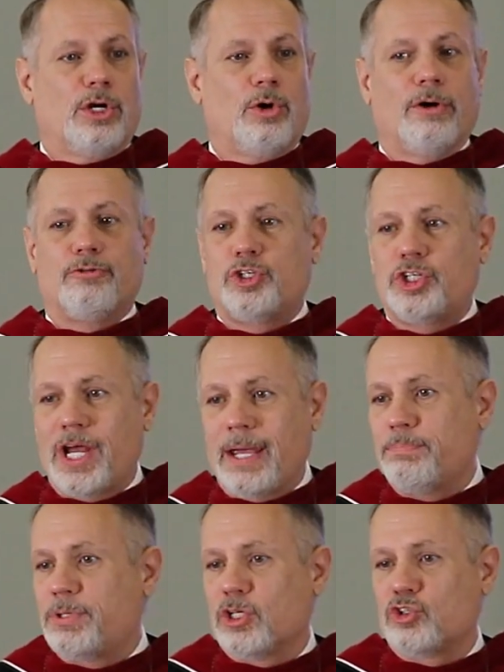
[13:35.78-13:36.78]
who have
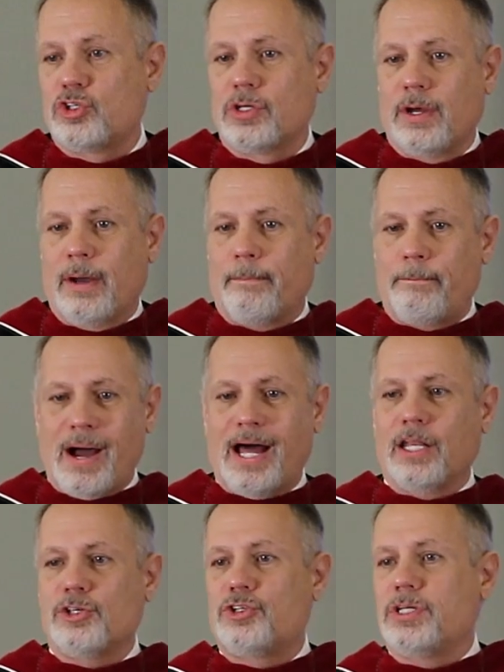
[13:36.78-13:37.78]
shaped its
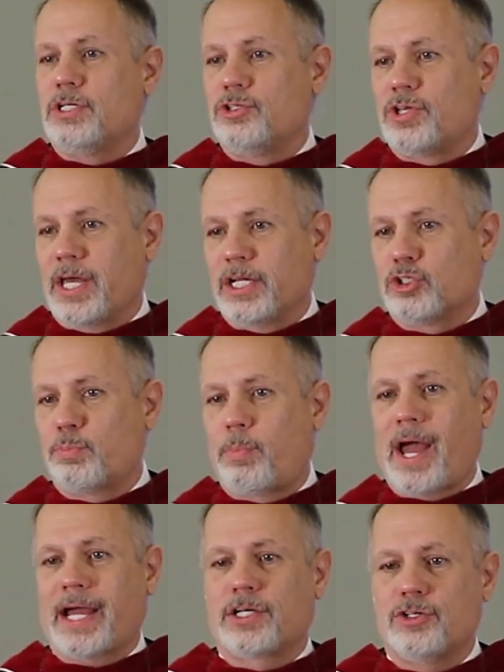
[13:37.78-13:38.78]
policies and its
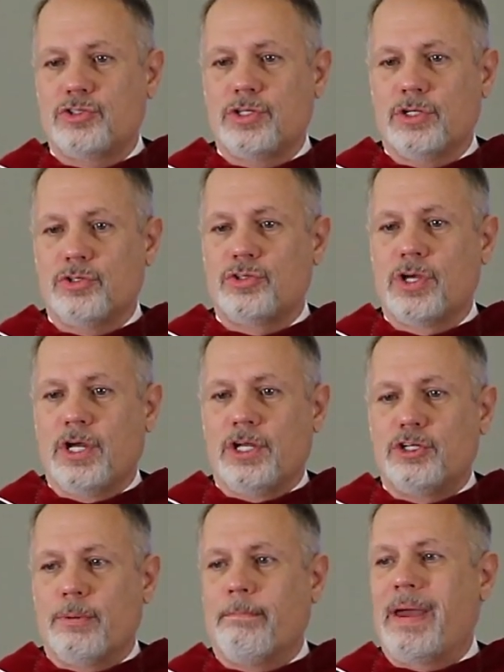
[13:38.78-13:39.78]
practices
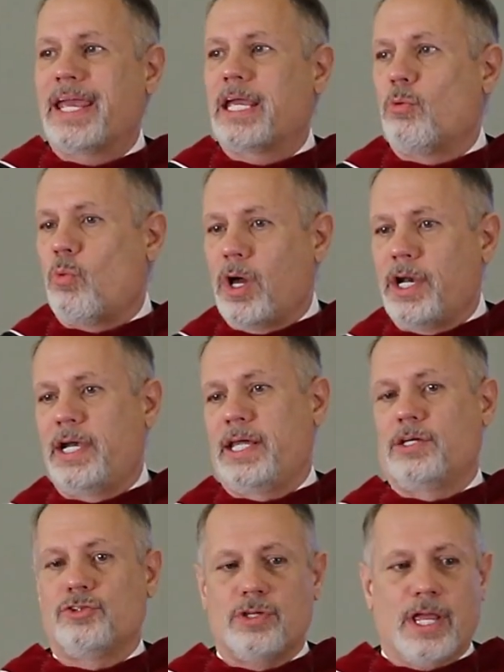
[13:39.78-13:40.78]
to make it what it
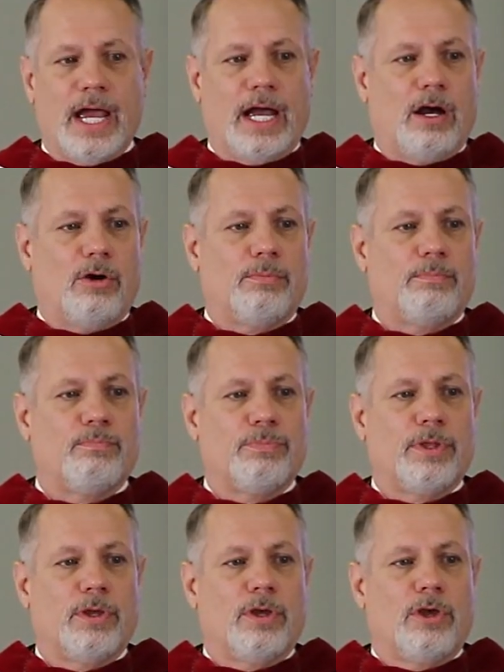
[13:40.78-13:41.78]
is now.
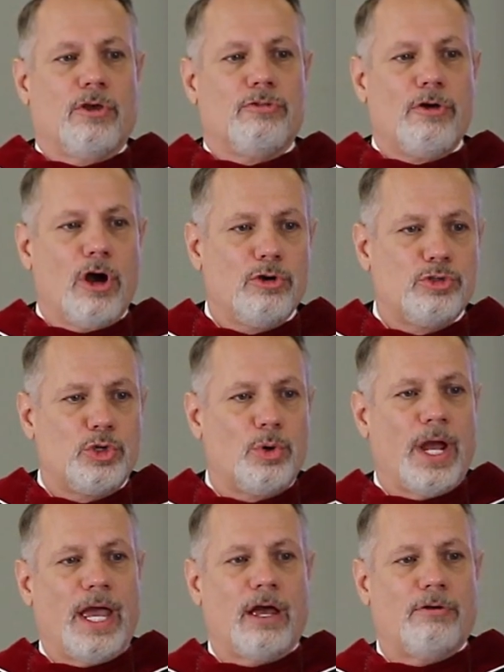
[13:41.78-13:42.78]
Those
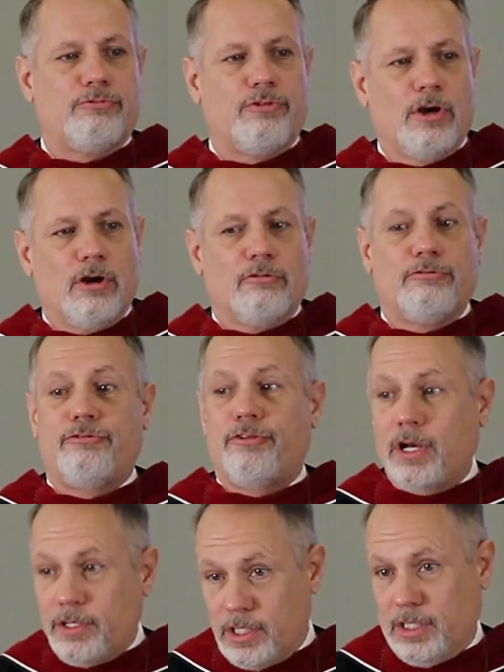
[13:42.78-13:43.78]
who have
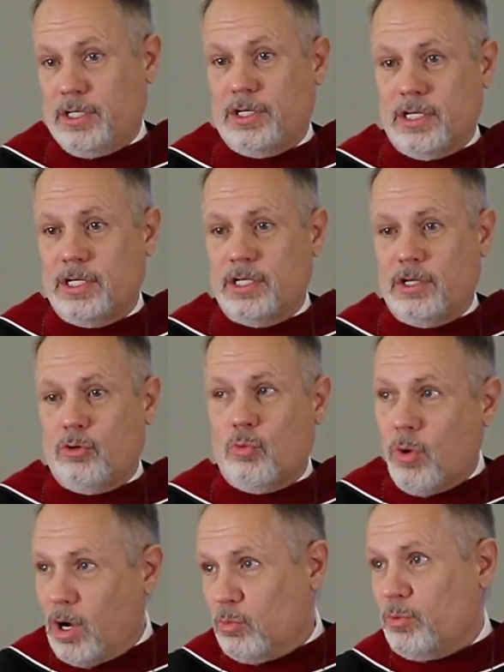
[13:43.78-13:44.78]
funded
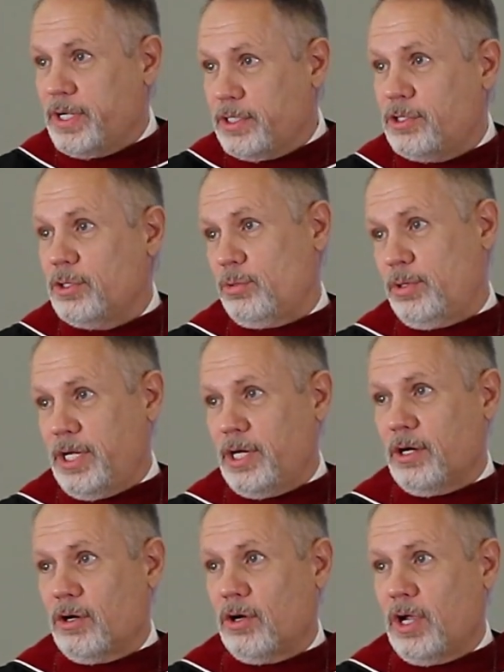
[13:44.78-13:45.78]
what we do
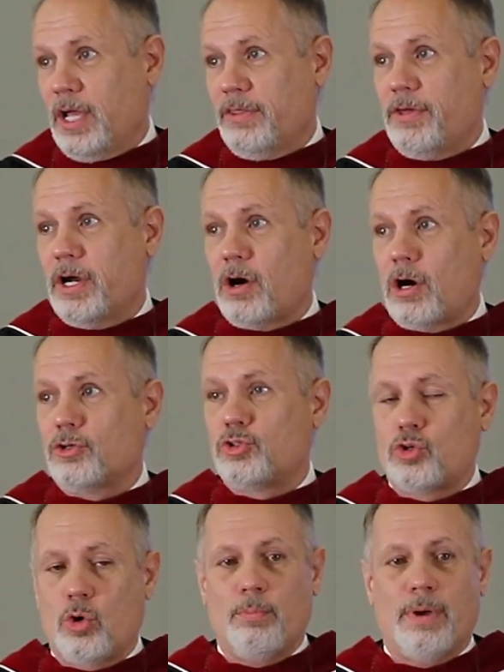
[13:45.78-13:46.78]
here. There are
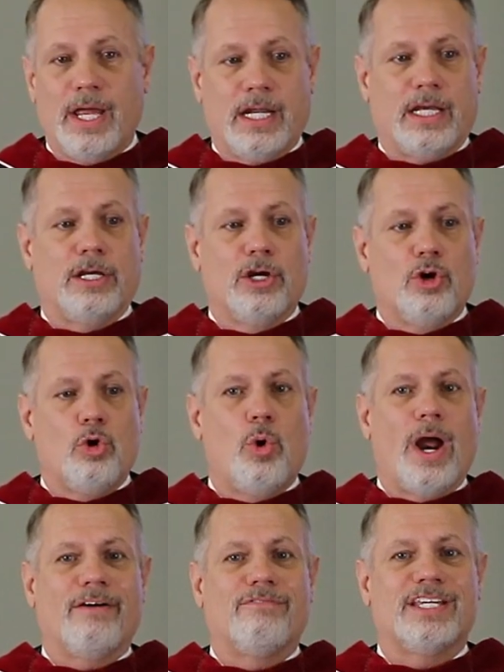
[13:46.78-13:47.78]
so many
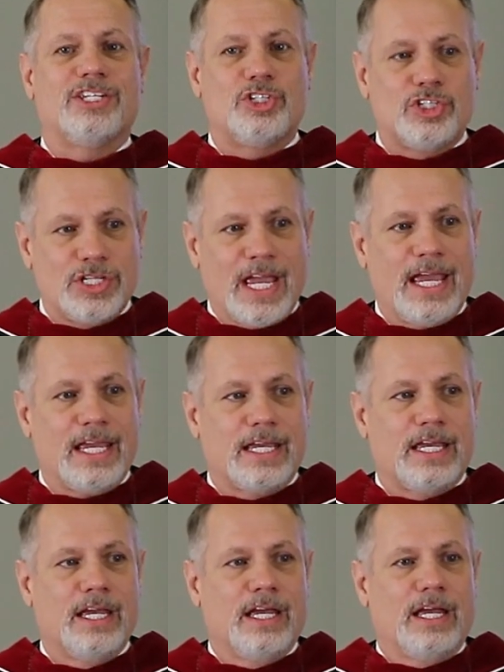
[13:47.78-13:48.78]
who have a
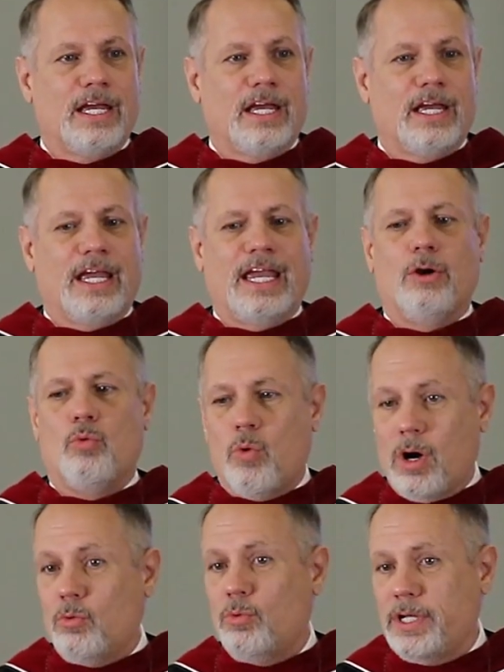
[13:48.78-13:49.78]
stake in
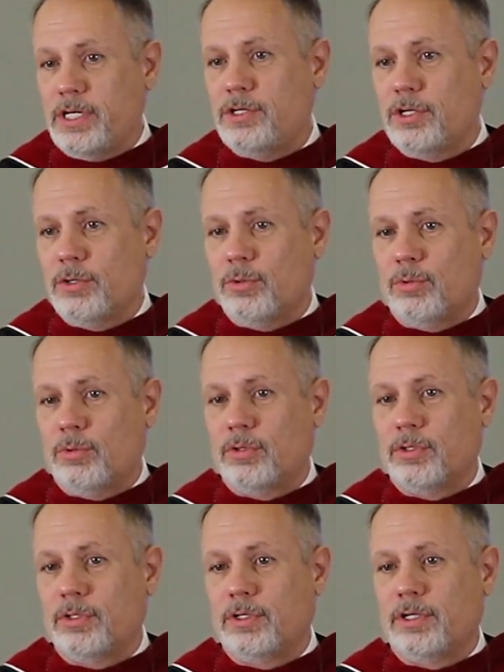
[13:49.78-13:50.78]
what we do,